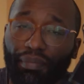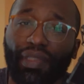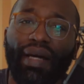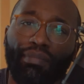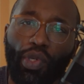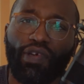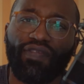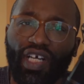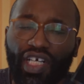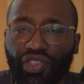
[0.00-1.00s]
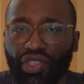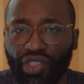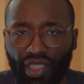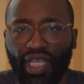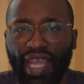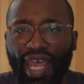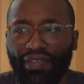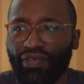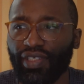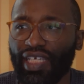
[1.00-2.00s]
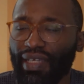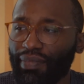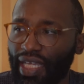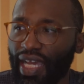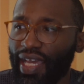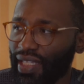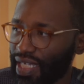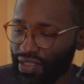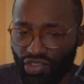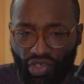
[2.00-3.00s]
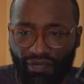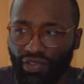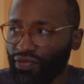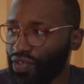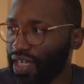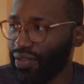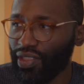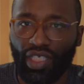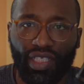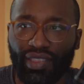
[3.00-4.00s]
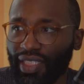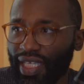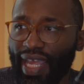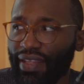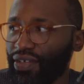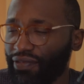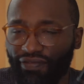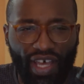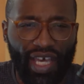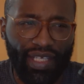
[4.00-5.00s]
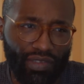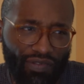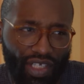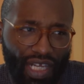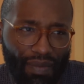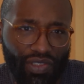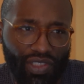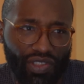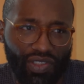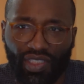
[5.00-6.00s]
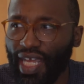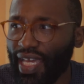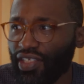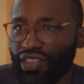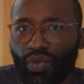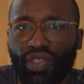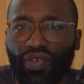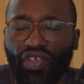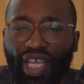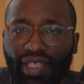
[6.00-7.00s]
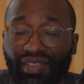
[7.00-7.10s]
But I'm more of a hunter-gatherer type of guy. I like to travel around and hunt and gather and find different compositions that I actually want to create